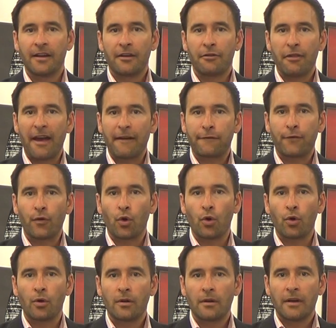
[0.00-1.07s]

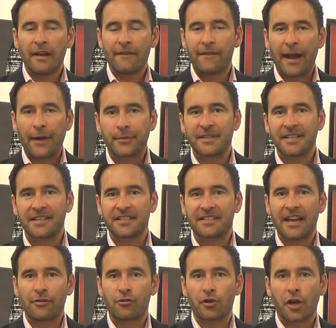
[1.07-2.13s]
Therefore, if equities
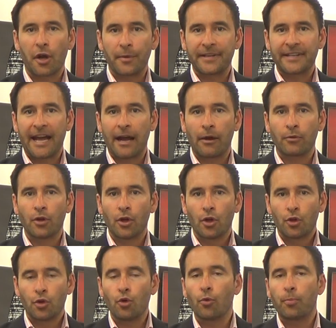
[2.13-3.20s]
etc. are going down,
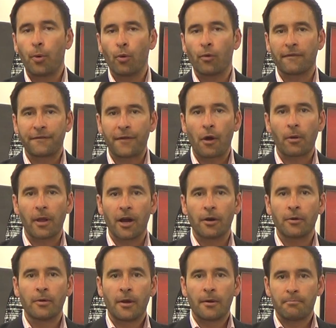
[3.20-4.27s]
your
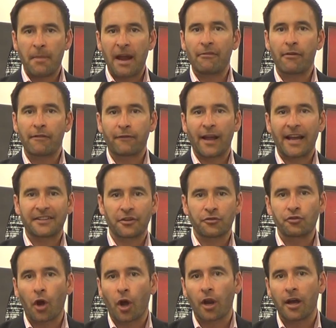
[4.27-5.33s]
portfolio may reflect a
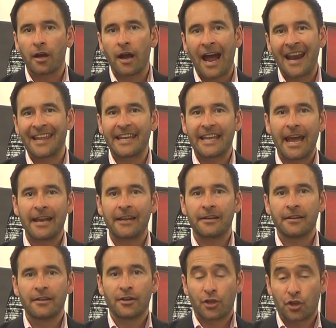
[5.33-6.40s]
dollar and a yen
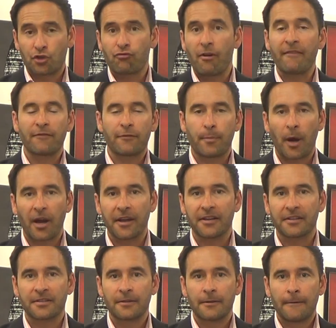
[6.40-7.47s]
strength
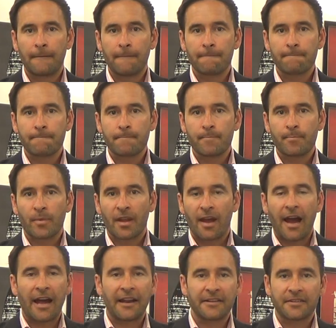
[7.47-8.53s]
bias.
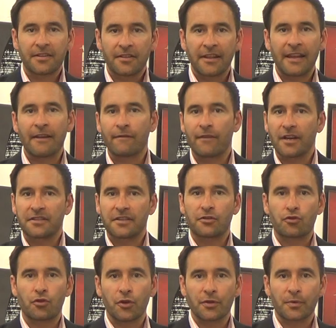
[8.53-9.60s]
And the inverse is
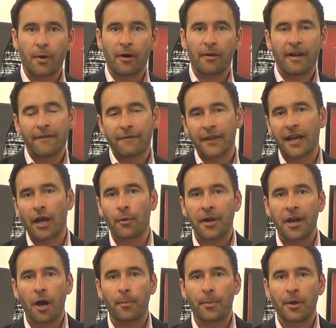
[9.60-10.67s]
true as well. If they're
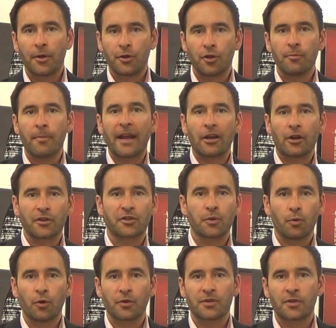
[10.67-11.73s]
going up, you may look
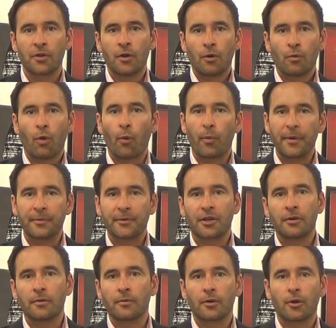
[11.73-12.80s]
towards what we
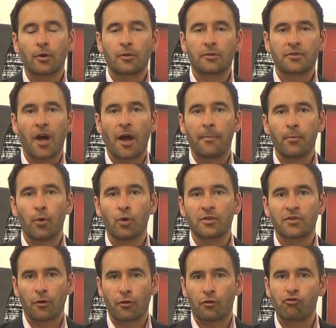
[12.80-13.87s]
would term more
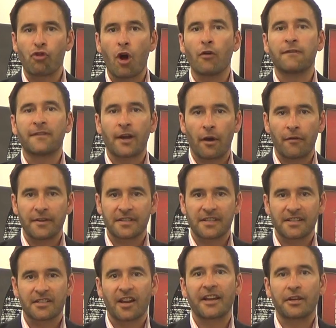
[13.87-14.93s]
of growth
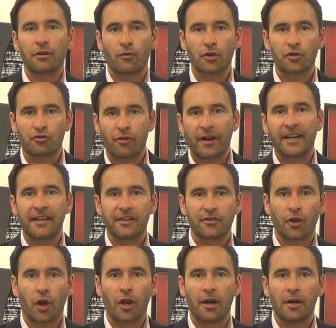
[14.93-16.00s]
currencies like your Australian
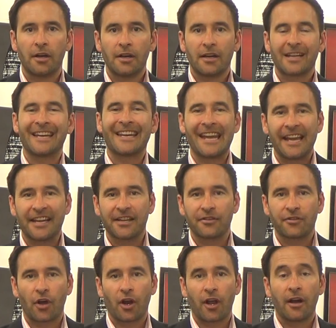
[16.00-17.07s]
dollar,
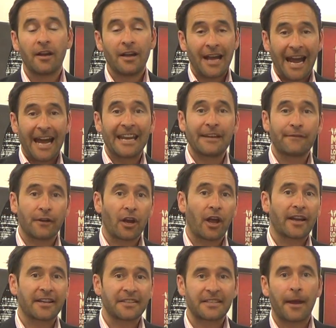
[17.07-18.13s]
Canadian dollar, and even,
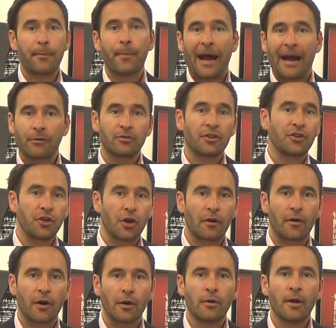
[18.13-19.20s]
like I said, pound and
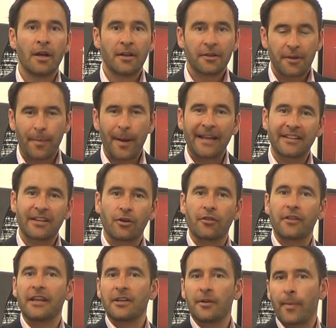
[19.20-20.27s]
euro, depending on
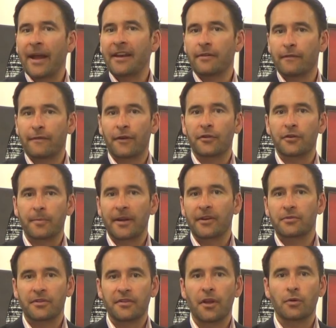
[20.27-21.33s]
the independent
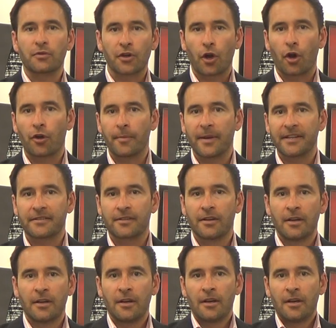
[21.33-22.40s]
fundamentals in those
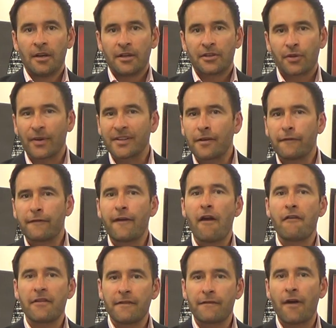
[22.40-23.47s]
economies. So as a
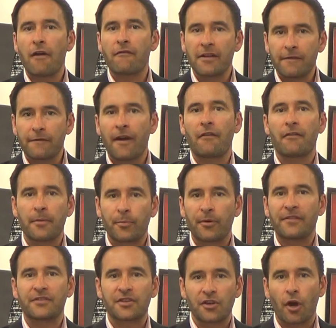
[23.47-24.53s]
very, very, very
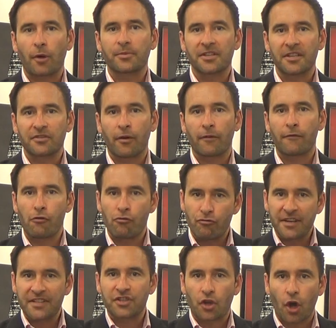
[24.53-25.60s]
brief synopsis of
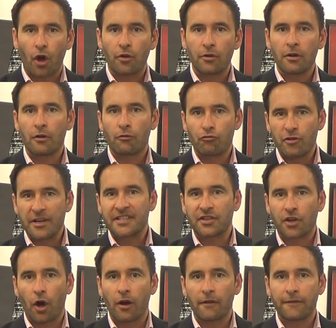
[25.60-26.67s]
risk on,
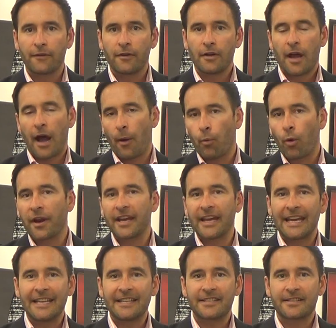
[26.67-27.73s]
risk off, and what it
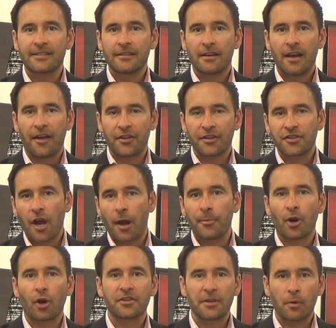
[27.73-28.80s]
is, and the
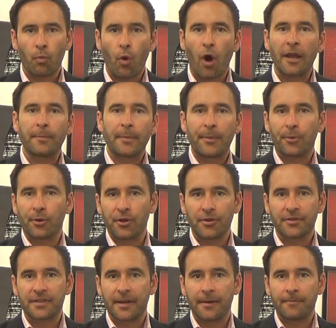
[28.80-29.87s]
terminology and why people
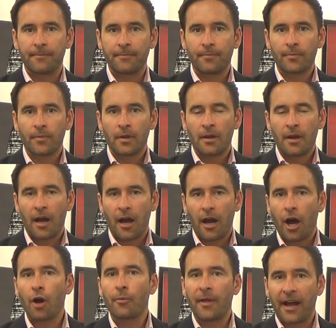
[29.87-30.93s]
use it,
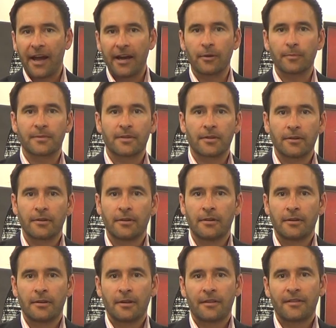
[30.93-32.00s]
I hope that helped.
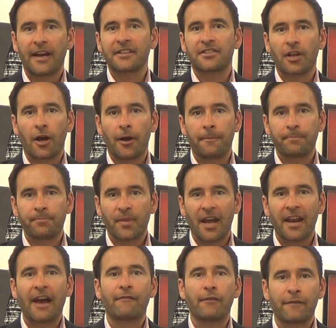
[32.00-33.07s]
Thanks a lot, and
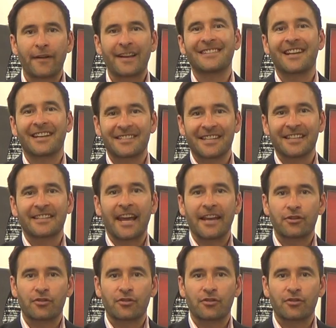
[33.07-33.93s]
have a fantastic day